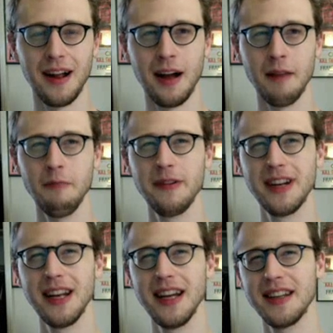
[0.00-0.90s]
I
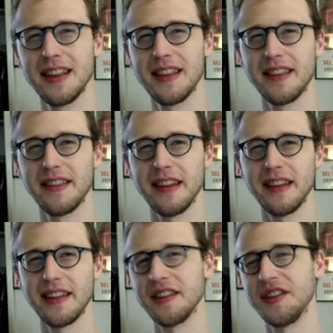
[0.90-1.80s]
would like to
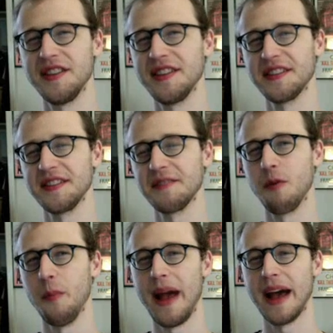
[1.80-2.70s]
think that she thinks it's
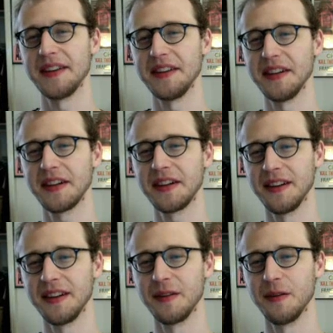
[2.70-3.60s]
romantic
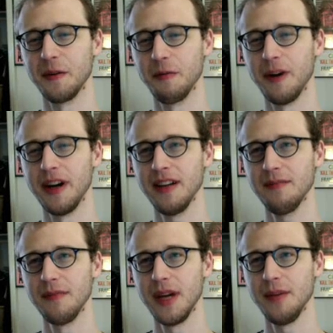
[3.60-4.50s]
in her own way,
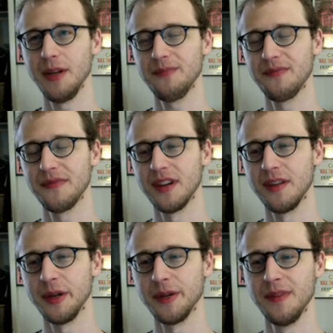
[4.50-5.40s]
maybe. I
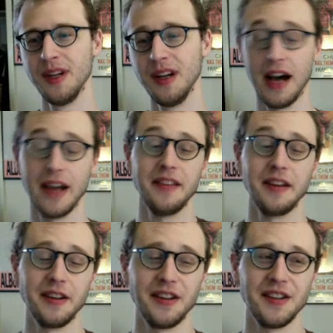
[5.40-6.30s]
mean, I
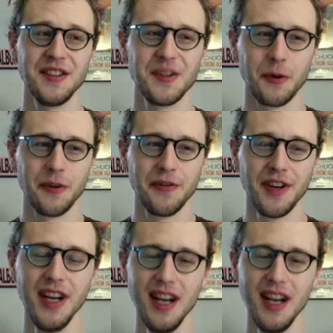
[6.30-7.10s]
think it is, sort of.